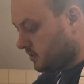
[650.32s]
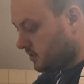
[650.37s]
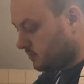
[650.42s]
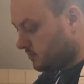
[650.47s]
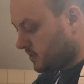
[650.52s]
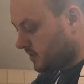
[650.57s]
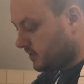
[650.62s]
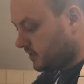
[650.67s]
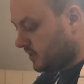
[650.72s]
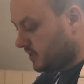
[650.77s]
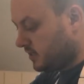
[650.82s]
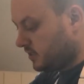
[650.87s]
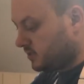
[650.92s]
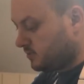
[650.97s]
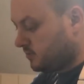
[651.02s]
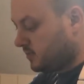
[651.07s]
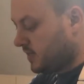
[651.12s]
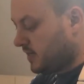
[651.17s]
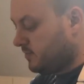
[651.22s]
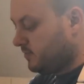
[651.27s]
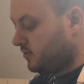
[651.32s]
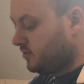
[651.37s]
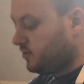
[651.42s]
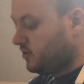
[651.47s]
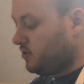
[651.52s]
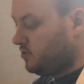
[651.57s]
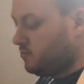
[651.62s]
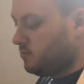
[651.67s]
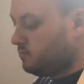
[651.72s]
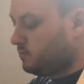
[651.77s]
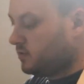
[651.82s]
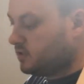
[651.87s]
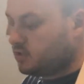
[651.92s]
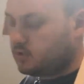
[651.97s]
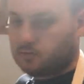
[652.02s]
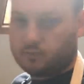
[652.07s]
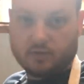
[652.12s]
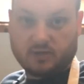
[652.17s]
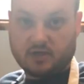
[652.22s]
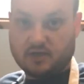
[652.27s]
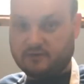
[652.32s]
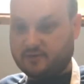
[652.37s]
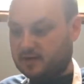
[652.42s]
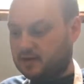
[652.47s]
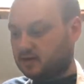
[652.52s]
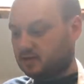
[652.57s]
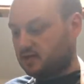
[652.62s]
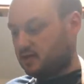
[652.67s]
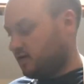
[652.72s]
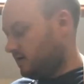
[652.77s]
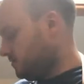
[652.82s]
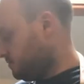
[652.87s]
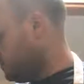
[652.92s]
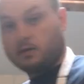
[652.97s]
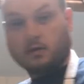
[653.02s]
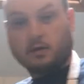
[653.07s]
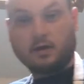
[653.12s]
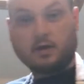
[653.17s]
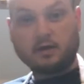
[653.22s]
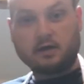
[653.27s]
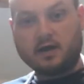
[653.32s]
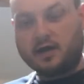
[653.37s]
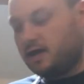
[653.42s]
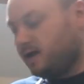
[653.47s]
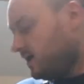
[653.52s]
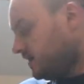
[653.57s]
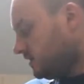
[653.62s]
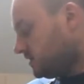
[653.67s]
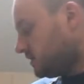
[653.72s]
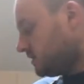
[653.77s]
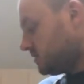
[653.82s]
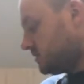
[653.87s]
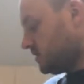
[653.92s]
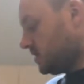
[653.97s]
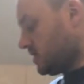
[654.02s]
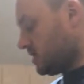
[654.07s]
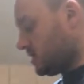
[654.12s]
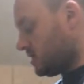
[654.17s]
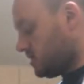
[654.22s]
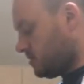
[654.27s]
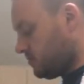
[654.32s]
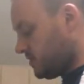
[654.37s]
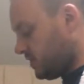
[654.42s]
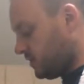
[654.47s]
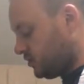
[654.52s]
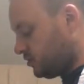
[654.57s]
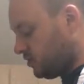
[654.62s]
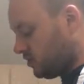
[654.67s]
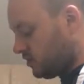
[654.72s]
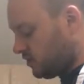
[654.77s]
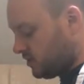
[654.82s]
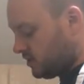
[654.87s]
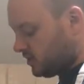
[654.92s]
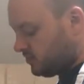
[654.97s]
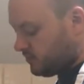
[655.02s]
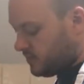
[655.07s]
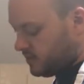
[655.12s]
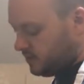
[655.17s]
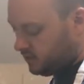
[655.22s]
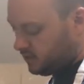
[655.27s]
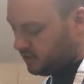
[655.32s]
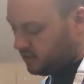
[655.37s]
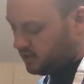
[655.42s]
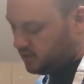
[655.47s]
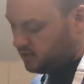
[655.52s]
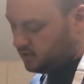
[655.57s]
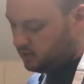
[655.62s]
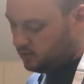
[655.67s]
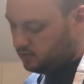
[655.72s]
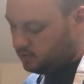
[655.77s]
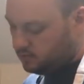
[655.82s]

This might take some time to do, but we'll leave that there. Okay, so my chocolate has melted.